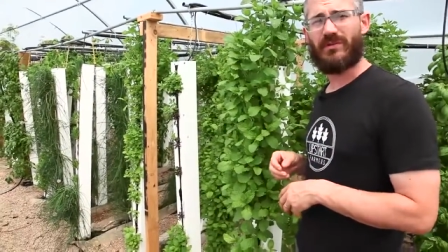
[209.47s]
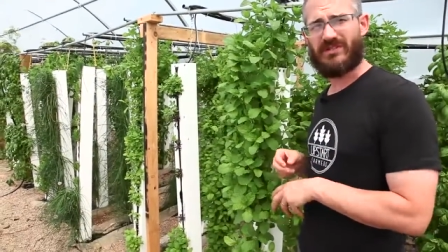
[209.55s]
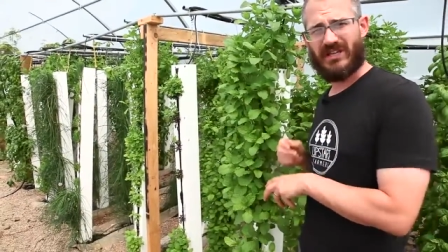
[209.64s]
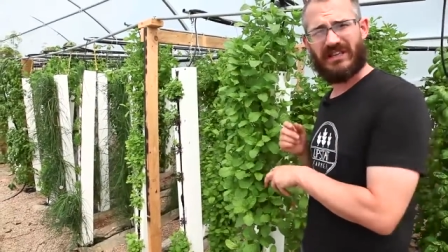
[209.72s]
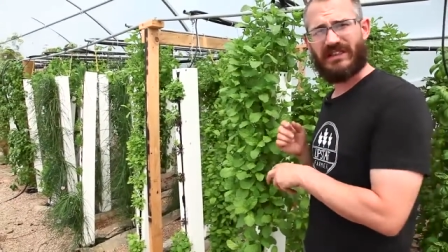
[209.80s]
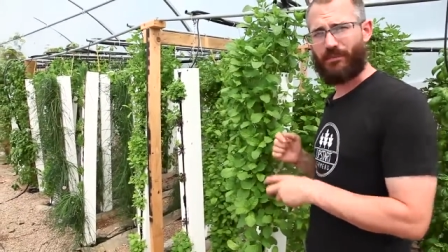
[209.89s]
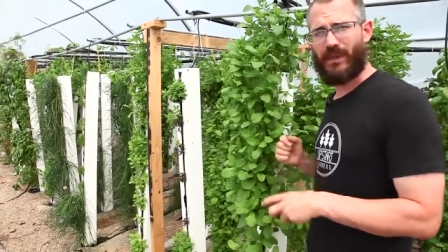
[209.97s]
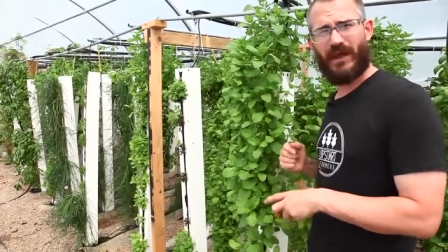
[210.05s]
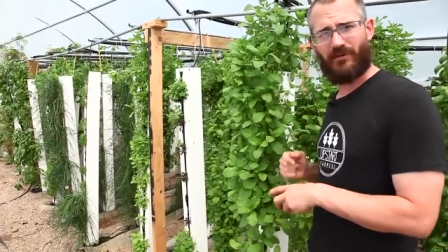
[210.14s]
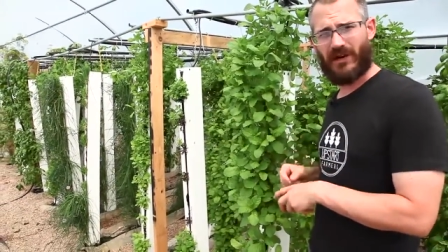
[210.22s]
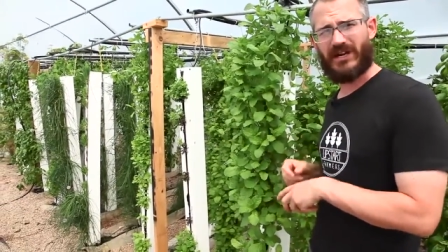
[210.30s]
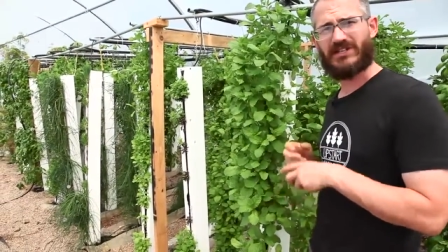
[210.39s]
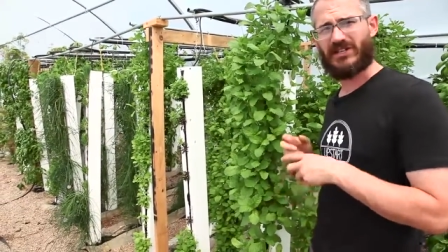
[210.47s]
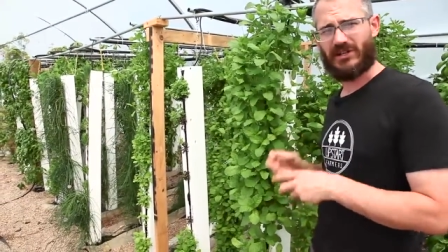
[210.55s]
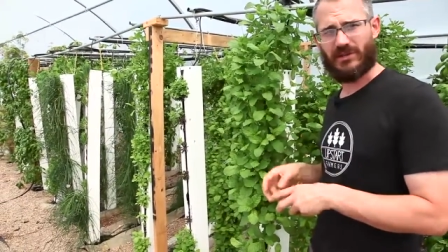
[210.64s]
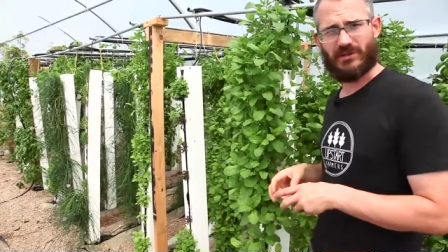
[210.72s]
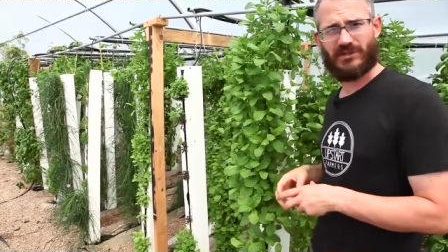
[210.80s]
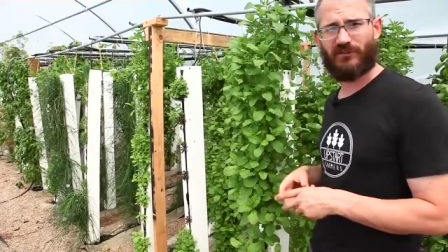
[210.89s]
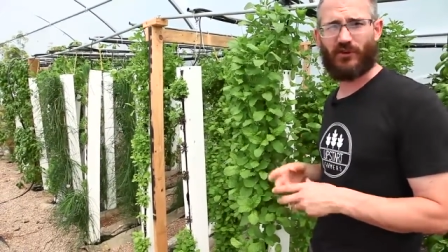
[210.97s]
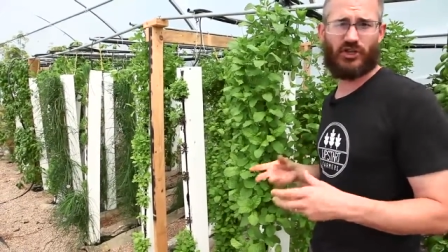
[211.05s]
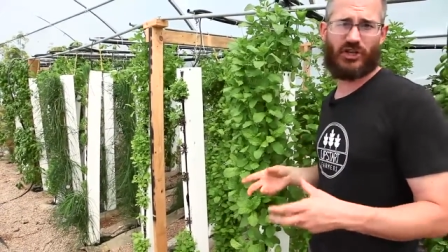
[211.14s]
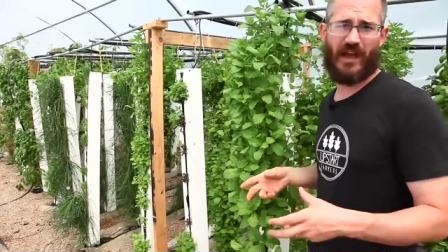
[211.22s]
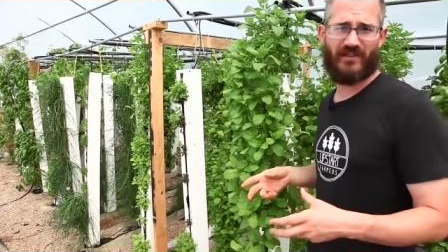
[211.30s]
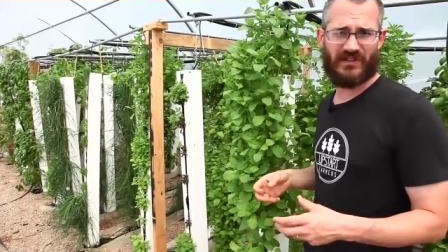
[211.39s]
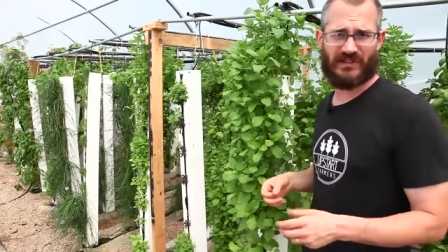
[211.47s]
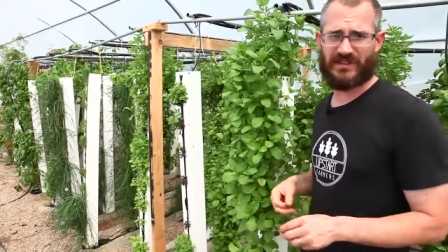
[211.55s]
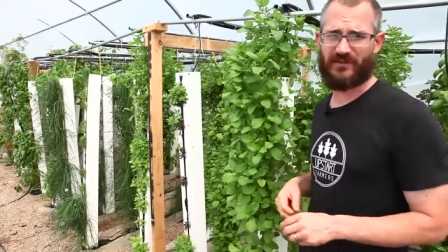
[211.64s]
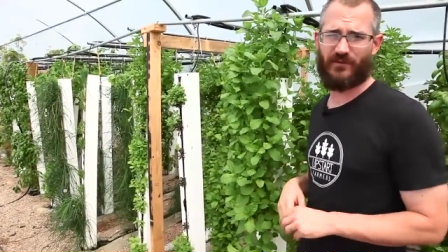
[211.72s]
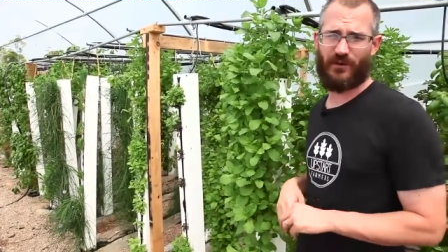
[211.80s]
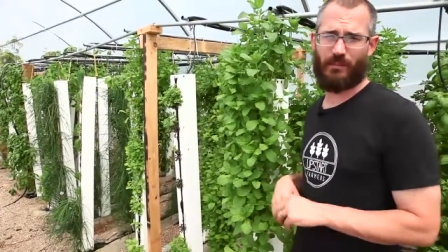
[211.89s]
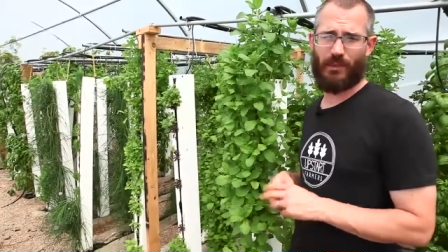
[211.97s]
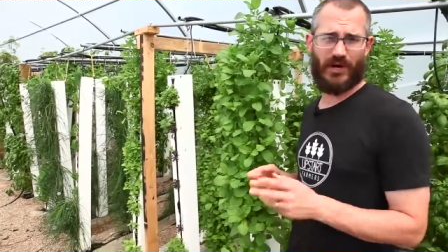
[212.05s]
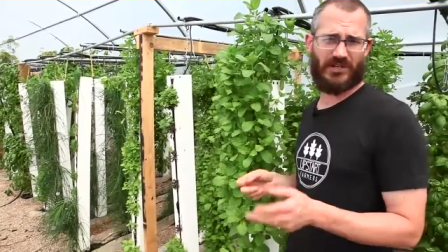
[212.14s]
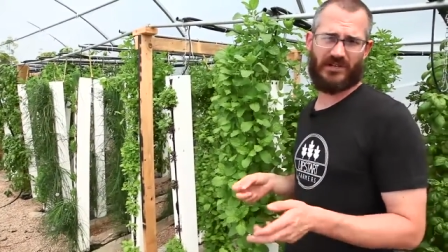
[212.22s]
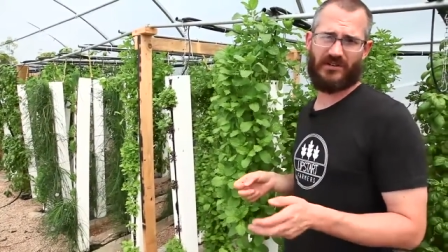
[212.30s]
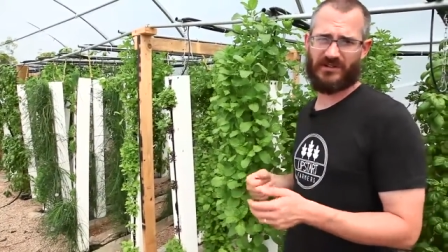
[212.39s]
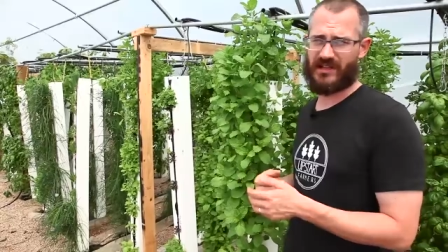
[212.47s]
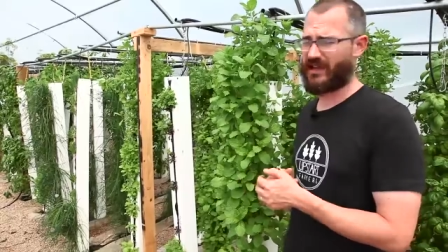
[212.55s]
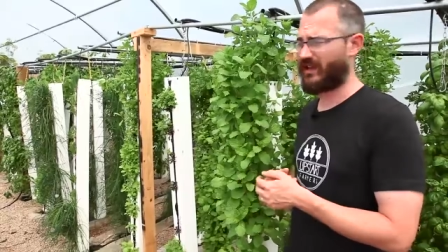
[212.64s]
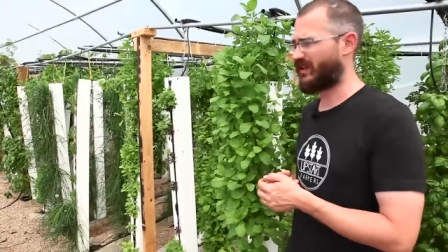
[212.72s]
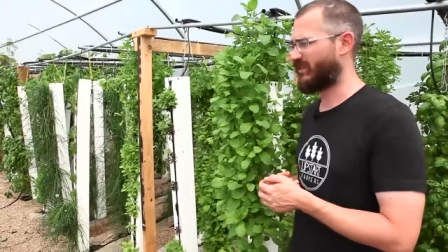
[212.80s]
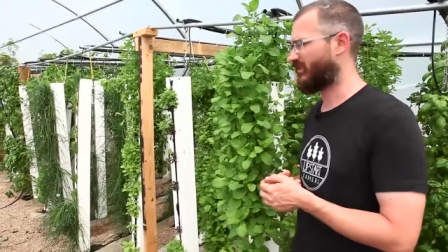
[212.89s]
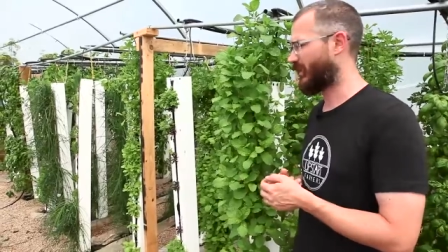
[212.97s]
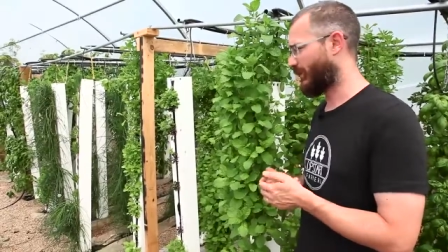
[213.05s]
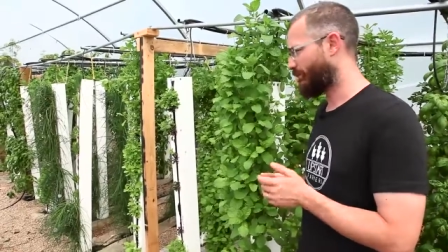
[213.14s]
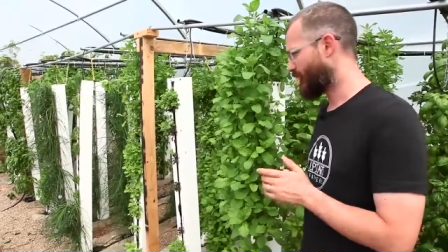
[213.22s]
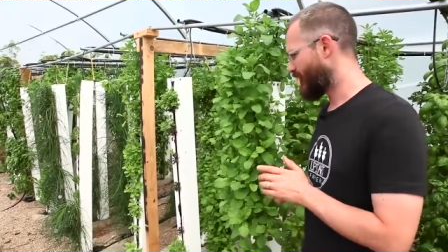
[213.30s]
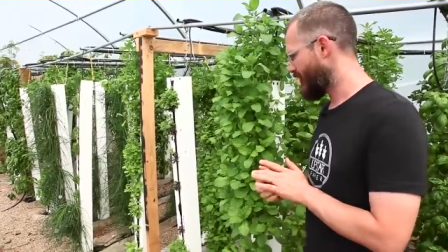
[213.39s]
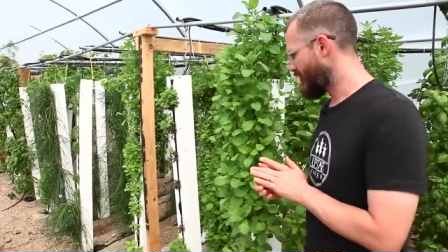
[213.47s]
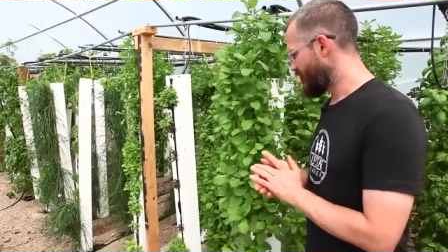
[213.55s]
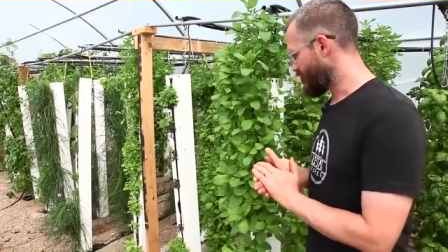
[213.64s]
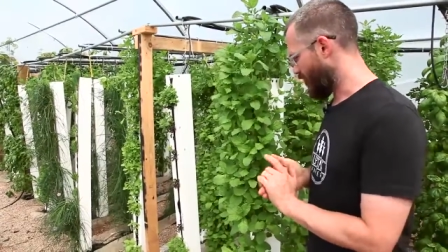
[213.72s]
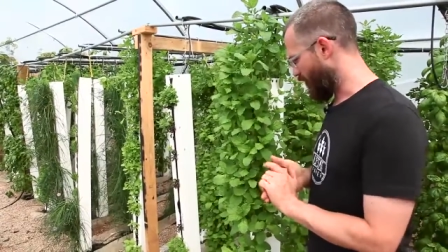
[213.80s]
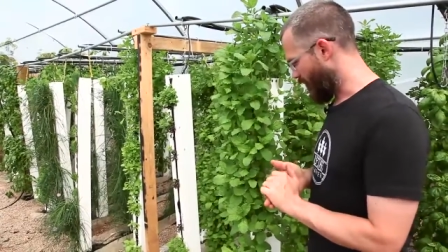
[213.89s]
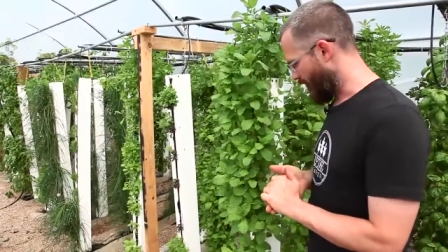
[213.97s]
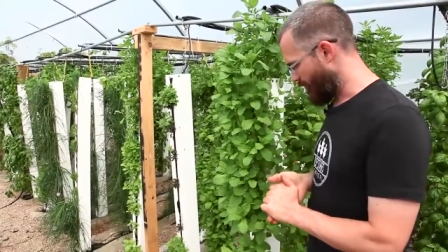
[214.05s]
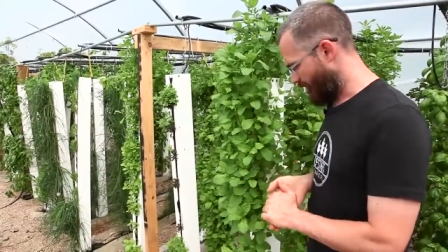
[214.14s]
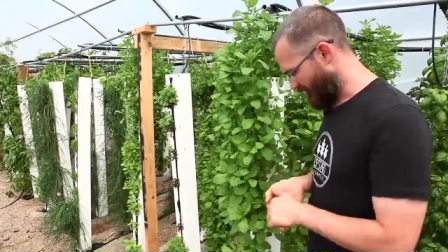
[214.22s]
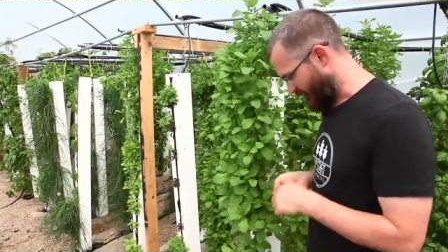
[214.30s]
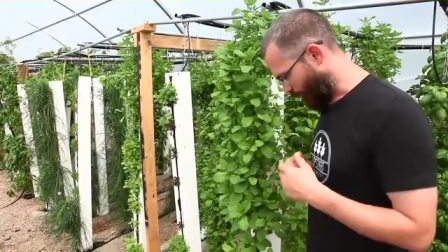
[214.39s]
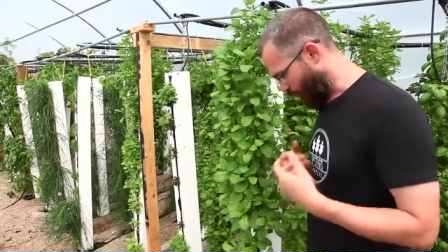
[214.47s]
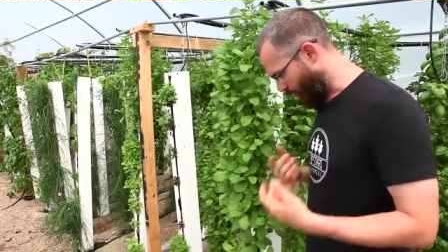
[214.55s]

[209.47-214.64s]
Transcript: to get the plant ready to use for chefs and for bartenders, that kind of thing. So um, it's a